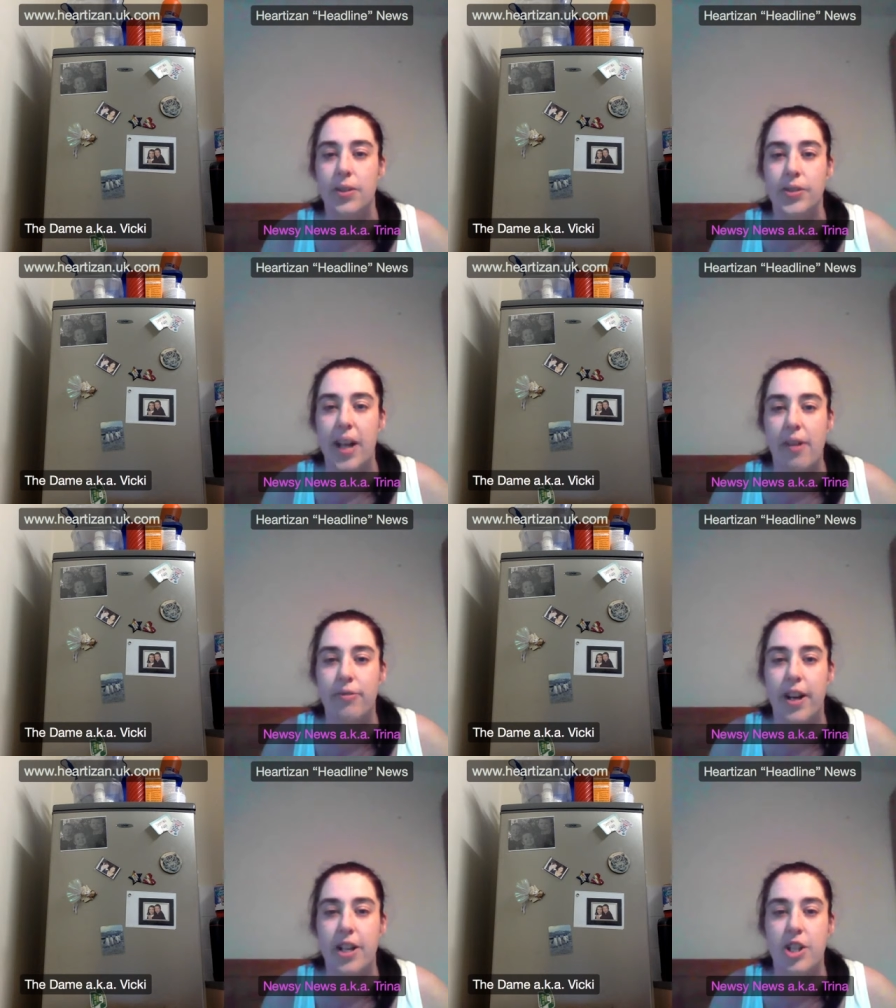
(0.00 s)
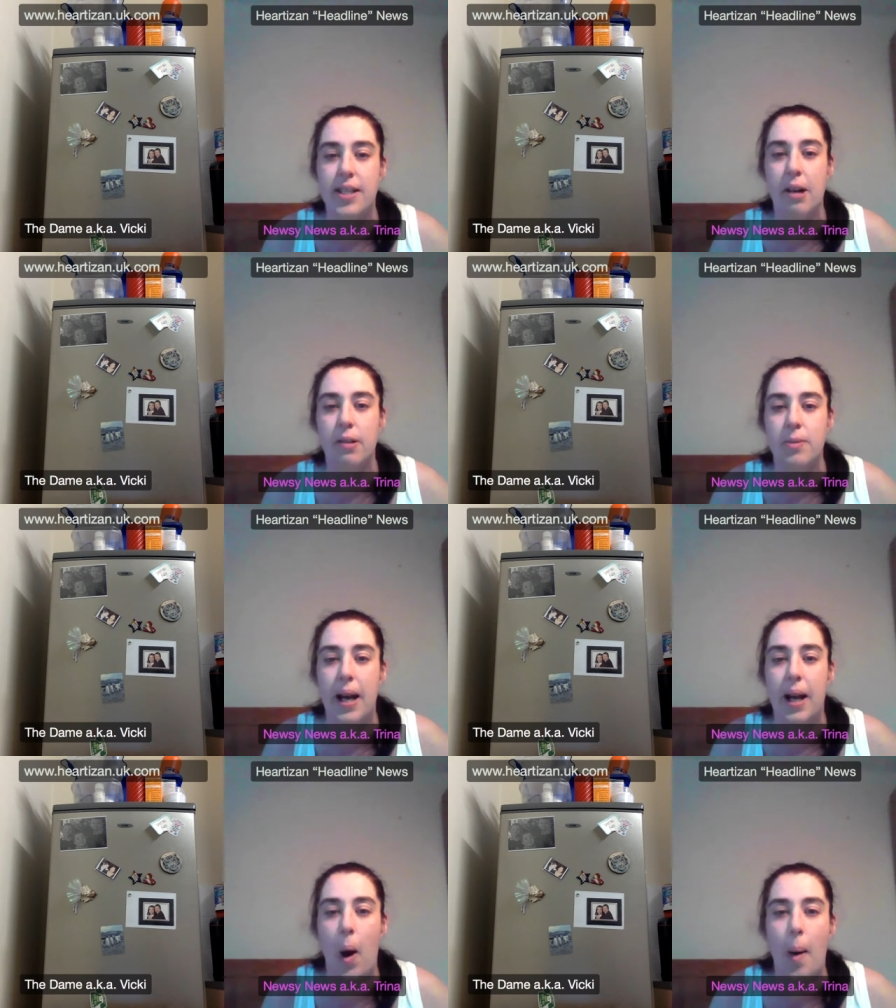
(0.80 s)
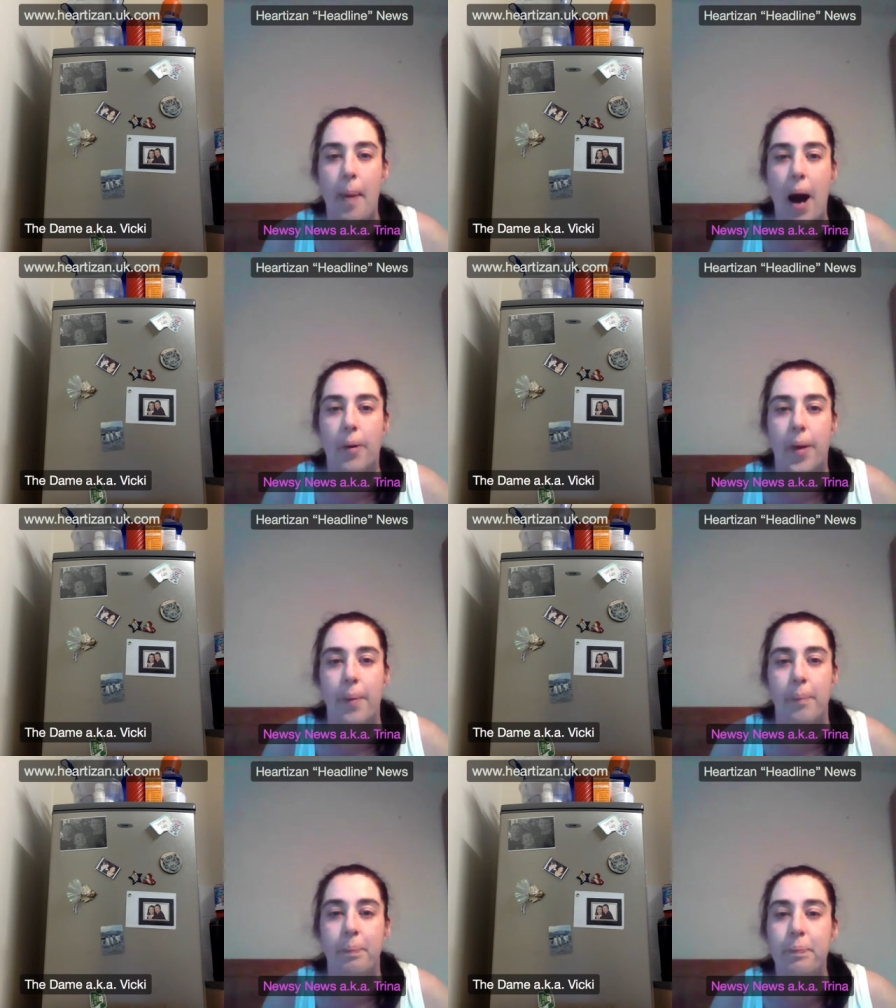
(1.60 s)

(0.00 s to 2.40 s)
on their fridge. It tells me a lot about them.